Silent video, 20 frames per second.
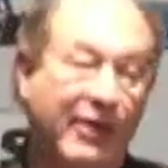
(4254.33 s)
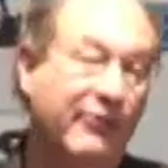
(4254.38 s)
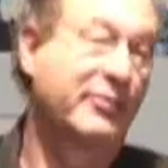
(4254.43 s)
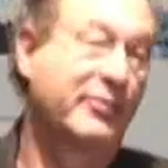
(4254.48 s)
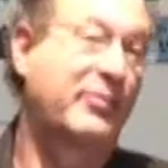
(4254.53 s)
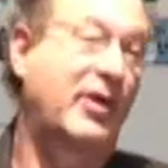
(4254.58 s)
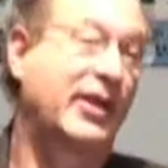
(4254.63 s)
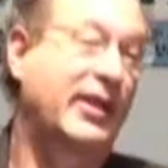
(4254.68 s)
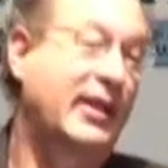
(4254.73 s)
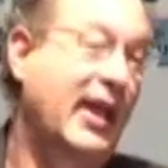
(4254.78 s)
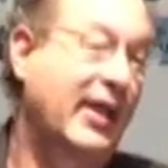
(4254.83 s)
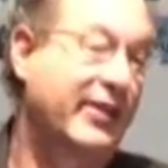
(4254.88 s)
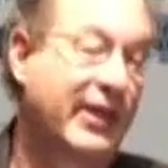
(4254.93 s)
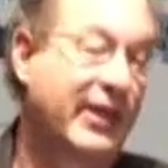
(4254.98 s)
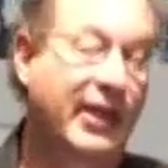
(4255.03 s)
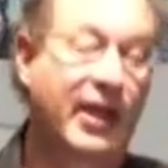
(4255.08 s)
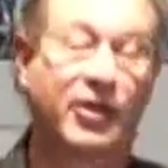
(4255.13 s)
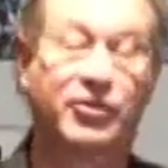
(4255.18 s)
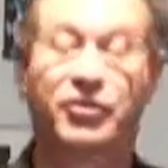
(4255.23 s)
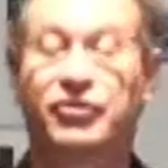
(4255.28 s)
Everybody, I
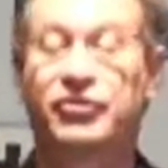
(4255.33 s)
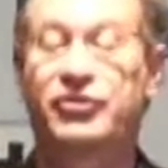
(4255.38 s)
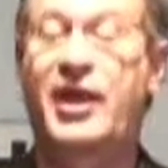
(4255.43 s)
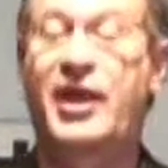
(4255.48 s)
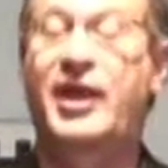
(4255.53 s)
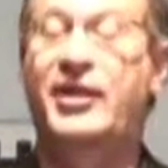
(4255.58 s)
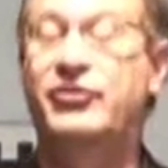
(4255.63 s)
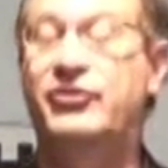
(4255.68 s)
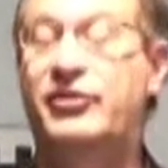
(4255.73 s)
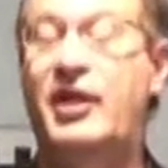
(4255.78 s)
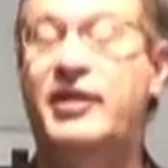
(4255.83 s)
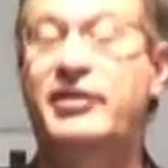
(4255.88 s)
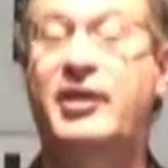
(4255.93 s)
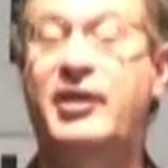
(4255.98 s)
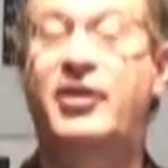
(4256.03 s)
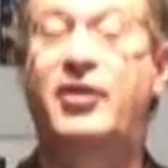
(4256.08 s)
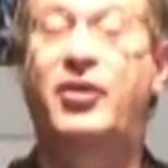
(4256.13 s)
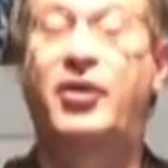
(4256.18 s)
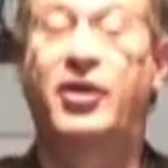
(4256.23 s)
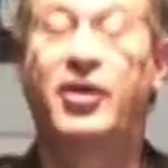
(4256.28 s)
think, understands that
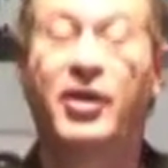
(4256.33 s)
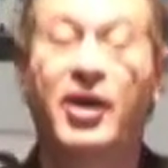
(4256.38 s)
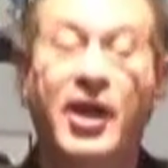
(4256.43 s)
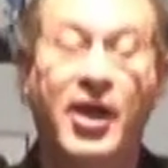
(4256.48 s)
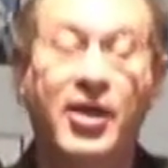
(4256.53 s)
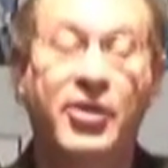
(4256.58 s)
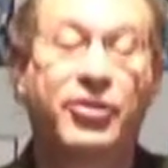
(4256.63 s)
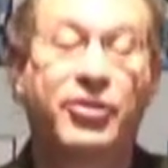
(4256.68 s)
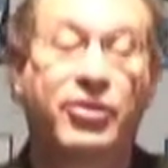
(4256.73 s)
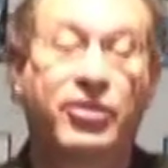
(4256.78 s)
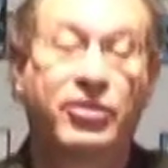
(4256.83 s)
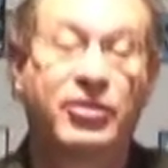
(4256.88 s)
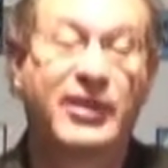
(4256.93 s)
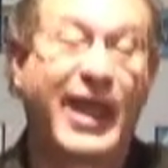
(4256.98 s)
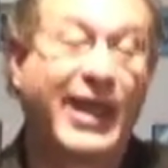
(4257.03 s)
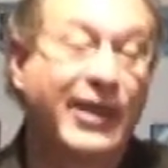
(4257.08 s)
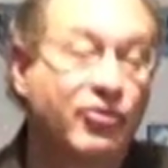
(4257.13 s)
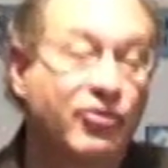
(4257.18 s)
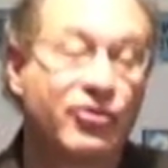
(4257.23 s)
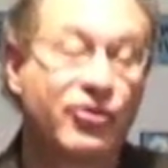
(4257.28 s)
there are
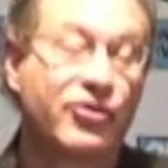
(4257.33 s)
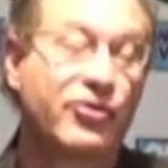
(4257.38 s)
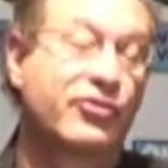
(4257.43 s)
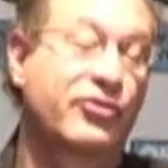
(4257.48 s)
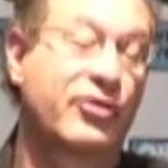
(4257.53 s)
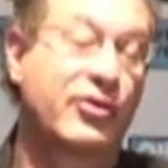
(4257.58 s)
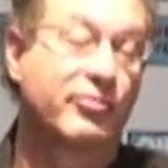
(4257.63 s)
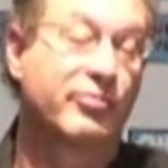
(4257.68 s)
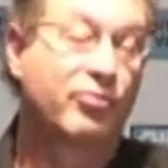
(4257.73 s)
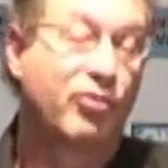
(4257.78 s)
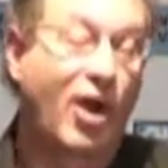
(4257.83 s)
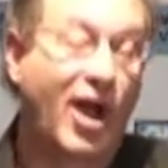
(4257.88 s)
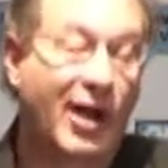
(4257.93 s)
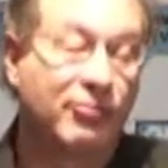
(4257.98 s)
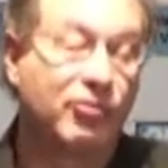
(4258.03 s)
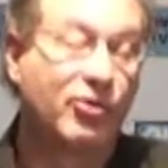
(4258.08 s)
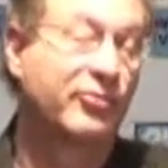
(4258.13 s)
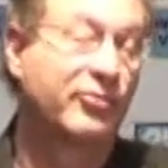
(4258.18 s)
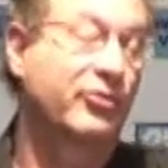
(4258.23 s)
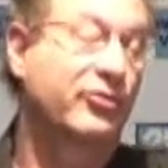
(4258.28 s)
dangers and
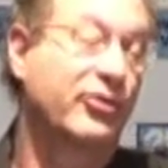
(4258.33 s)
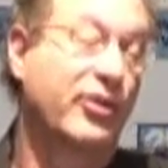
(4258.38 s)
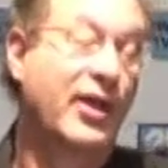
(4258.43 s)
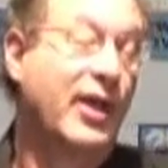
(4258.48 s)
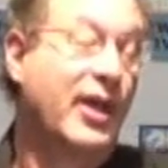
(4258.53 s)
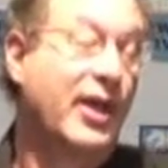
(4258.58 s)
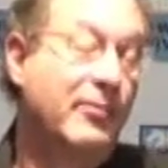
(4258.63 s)
problems,